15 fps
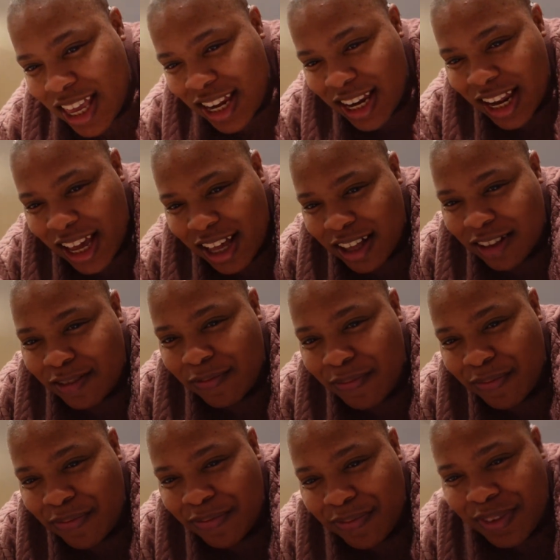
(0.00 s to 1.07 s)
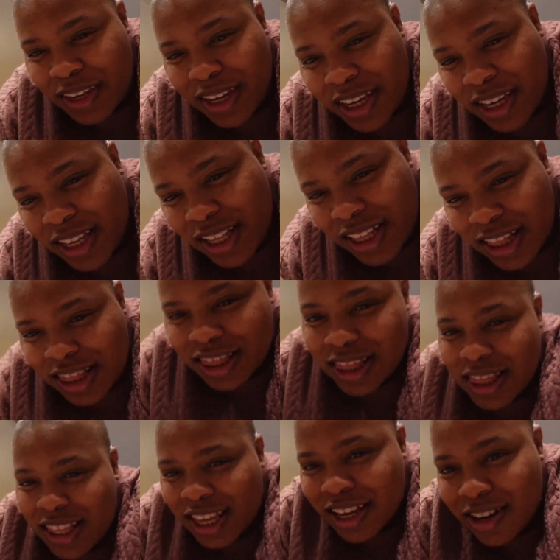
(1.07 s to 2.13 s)
Now,
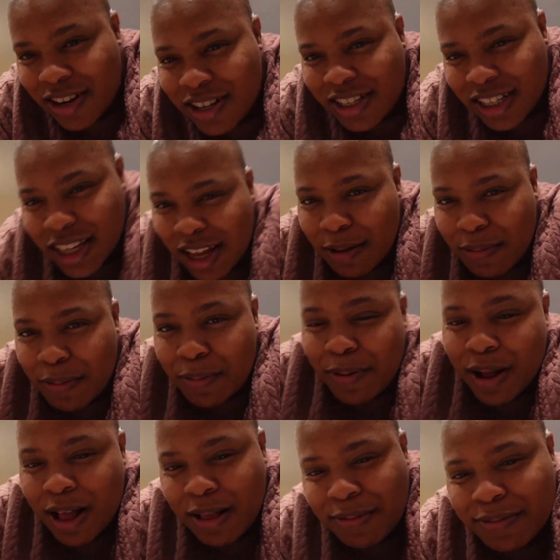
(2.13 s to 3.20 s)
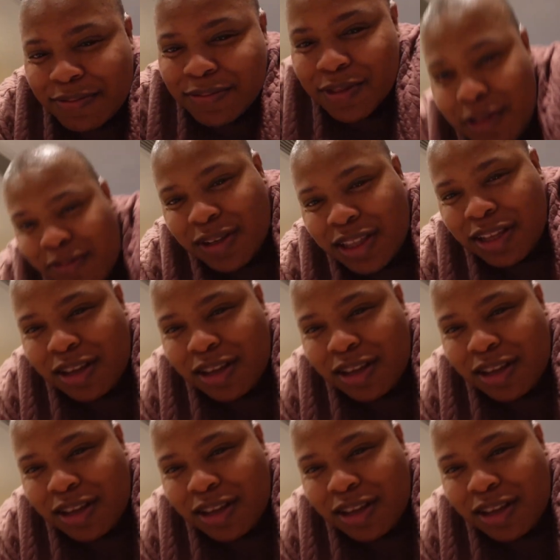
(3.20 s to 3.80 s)
here's a couple problems with